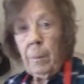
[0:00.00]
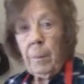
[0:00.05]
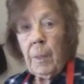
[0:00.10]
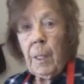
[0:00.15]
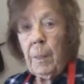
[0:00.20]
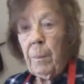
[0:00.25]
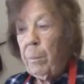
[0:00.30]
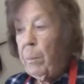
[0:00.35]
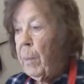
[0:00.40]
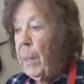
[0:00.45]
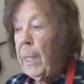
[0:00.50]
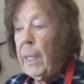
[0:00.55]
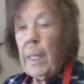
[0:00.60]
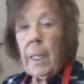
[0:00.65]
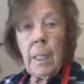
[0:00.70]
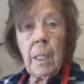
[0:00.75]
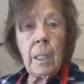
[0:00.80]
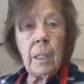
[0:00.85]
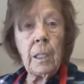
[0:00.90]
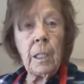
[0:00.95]
Gonna beat
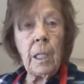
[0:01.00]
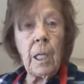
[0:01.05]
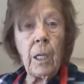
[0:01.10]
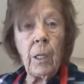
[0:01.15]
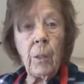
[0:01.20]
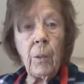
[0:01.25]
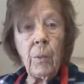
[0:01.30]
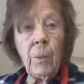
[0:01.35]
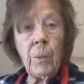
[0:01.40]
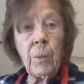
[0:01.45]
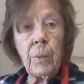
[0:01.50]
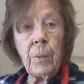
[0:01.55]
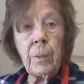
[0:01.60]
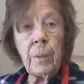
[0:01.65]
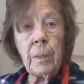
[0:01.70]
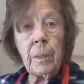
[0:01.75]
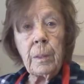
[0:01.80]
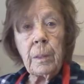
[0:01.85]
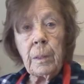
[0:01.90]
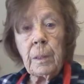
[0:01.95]
it on low,
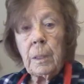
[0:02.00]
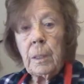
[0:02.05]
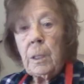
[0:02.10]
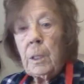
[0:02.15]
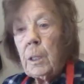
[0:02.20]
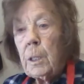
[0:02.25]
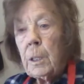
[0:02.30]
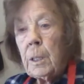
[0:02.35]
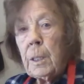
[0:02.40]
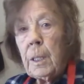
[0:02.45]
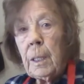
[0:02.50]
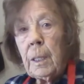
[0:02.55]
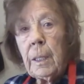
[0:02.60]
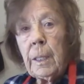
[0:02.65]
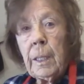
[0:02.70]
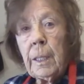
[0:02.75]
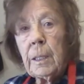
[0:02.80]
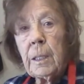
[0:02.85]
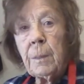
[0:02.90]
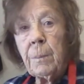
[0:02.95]
just till it
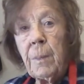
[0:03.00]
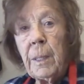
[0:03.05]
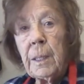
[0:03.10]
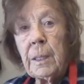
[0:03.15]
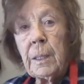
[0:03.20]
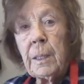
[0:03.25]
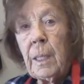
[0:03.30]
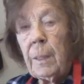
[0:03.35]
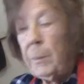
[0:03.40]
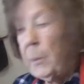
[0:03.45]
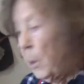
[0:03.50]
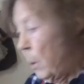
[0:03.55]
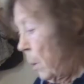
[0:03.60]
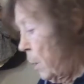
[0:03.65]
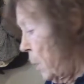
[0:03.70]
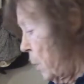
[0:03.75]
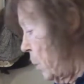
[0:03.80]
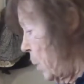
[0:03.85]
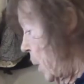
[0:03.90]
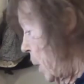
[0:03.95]
gets mixed up so
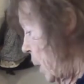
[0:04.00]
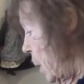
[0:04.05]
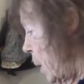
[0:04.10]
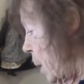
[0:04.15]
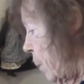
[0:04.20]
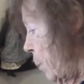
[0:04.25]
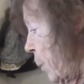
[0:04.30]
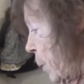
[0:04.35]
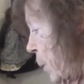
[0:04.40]
I don't end up